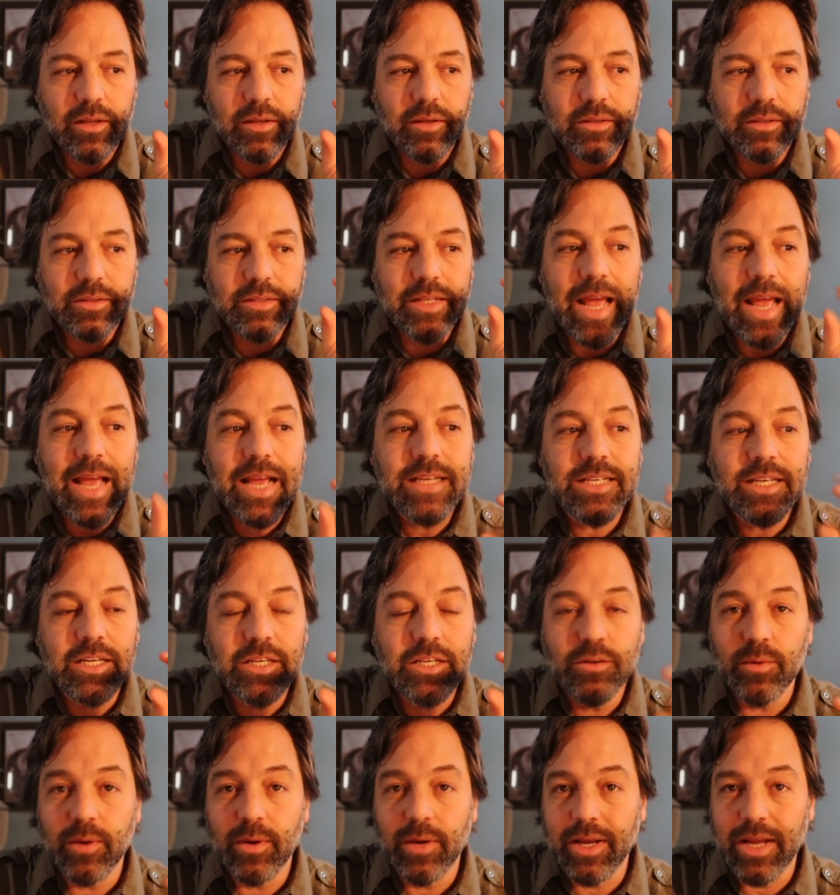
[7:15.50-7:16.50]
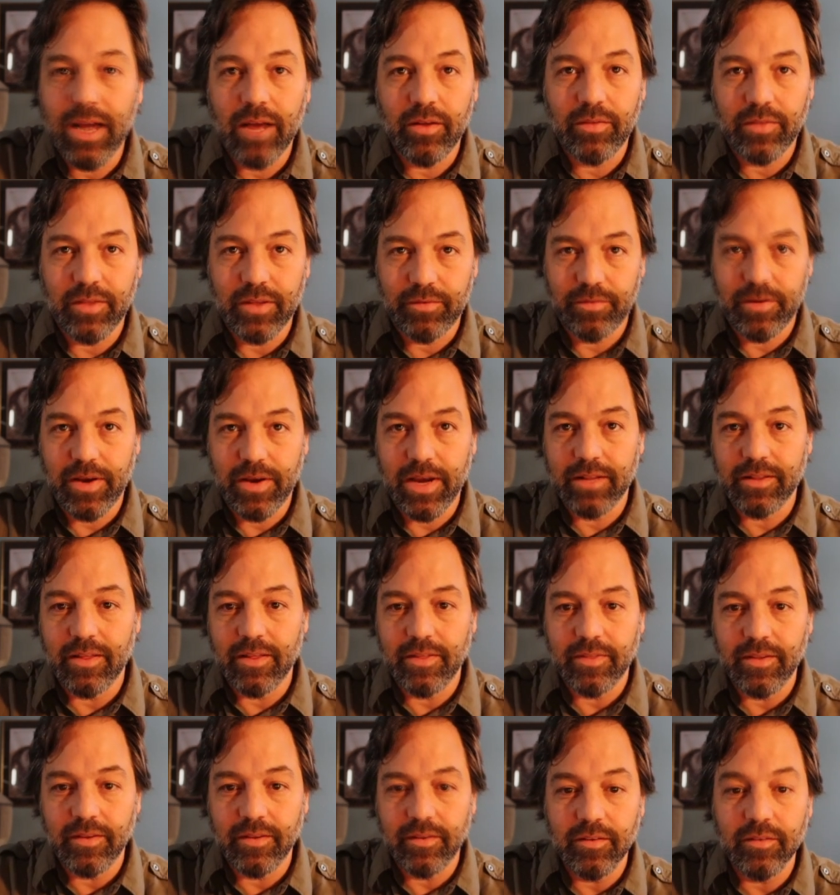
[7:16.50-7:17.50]
takes into account the fact
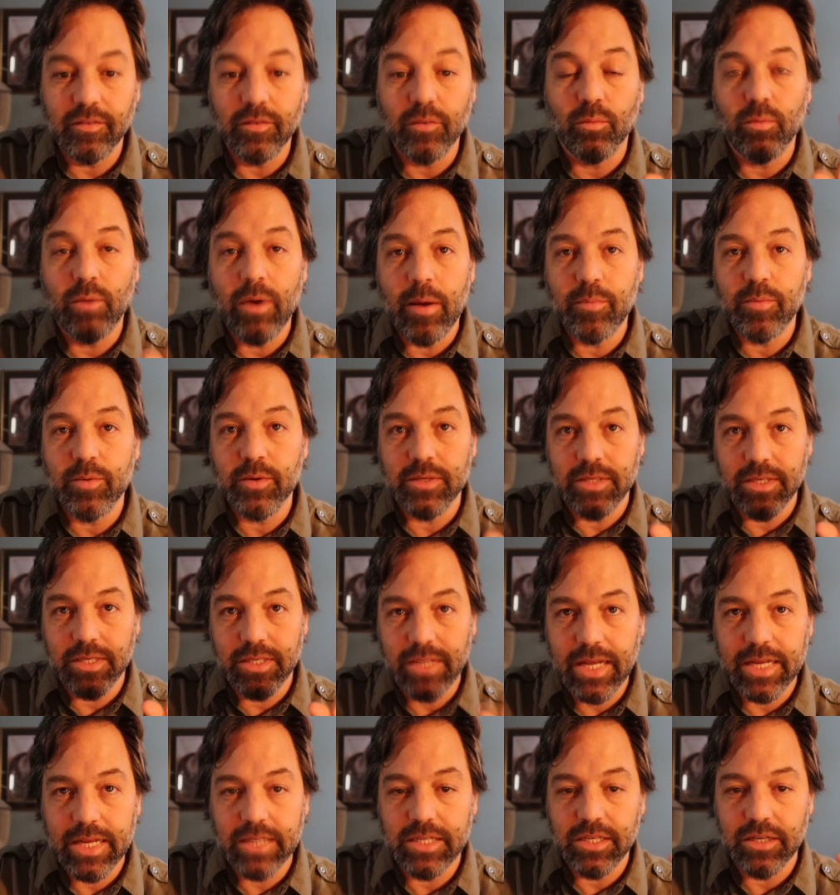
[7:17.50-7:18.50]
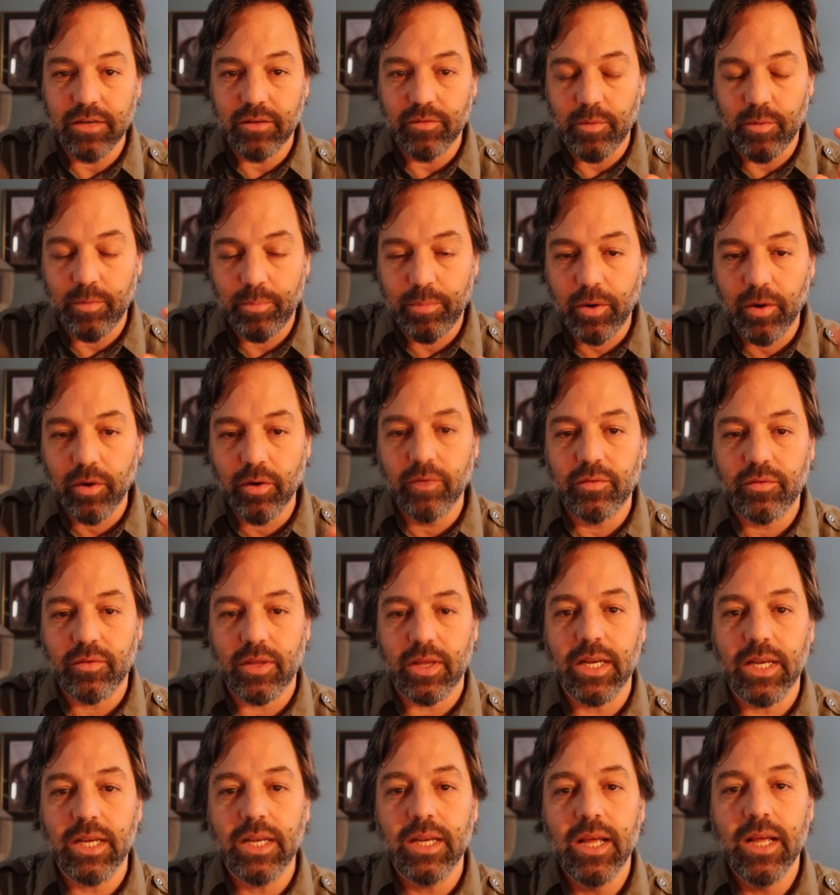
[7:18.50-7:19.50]
that this is a representation of a
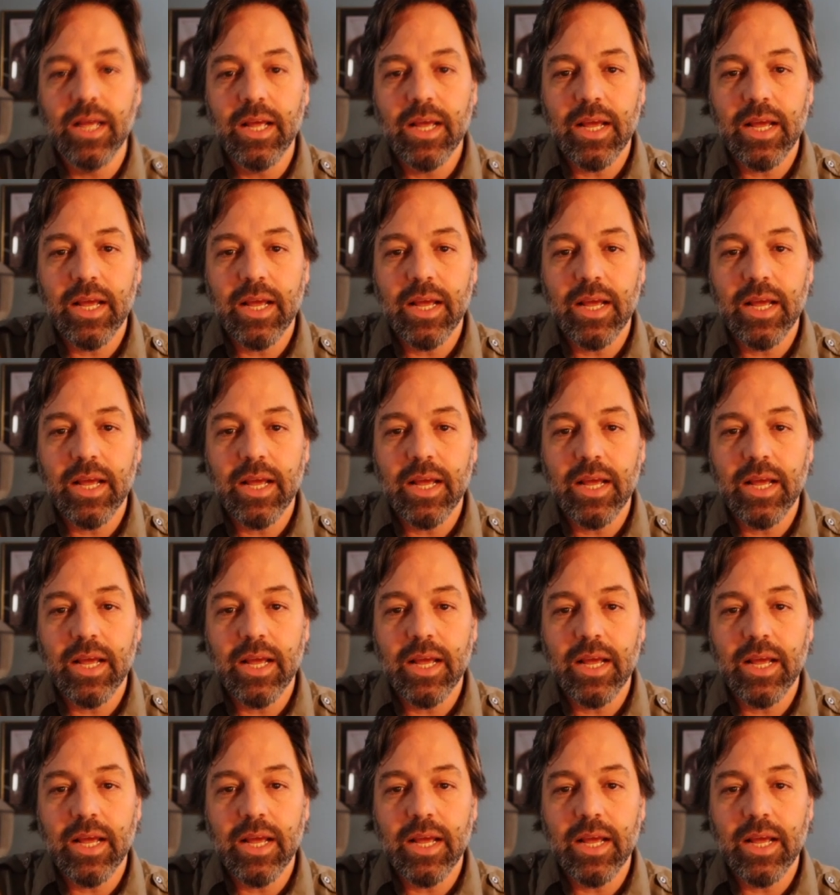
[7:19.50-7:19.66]
person.